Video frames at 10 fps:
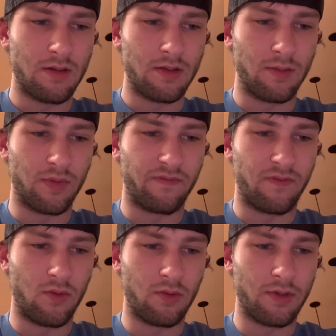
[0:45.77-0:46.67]
Number
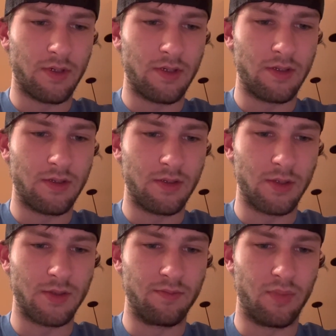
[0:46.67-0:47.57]
four
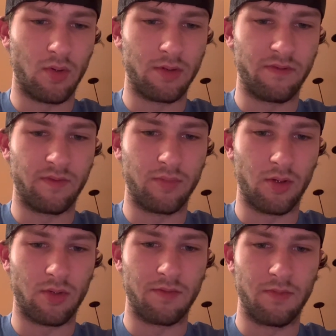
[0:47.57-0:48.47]
is Born of a
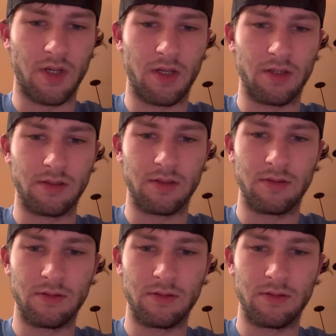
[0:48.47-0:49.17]
Broken Man